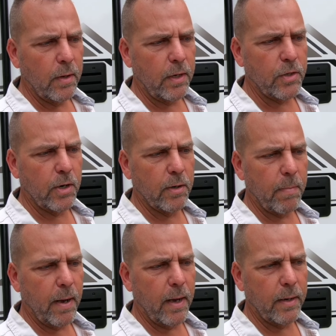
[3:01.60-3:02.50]

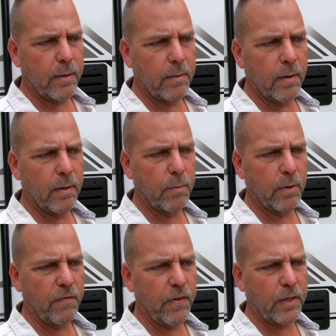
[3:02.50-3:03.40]
Eternabond with
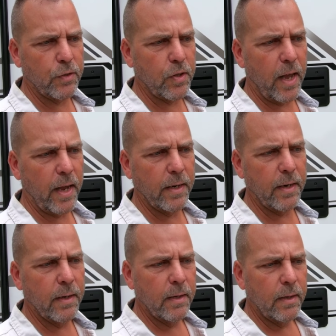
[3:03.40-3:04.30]
the finish side
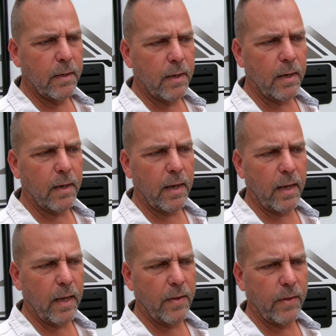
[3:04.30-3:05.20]

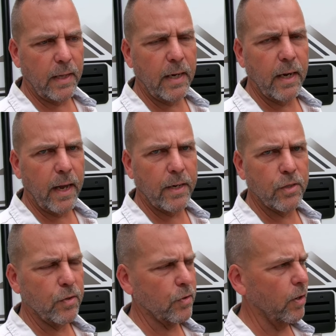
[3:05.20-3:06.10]
on the leading
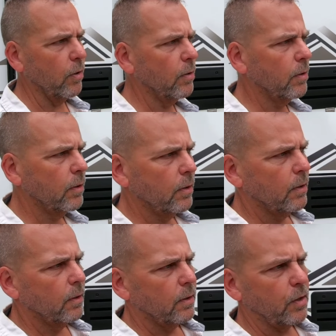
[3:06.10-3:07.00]
edges. So
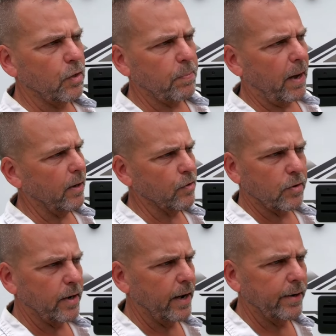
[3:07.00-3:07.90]
these panels are
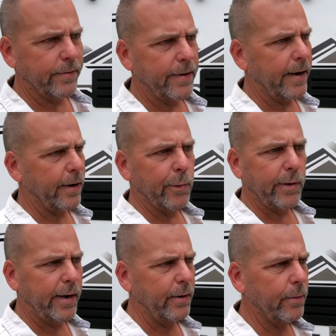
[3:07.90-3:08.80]
down, they're not going
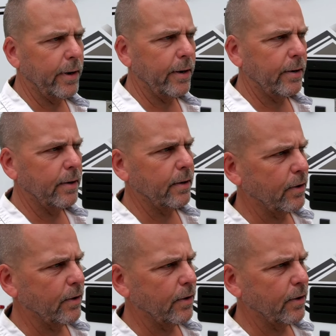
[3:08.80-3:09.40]
anywhere.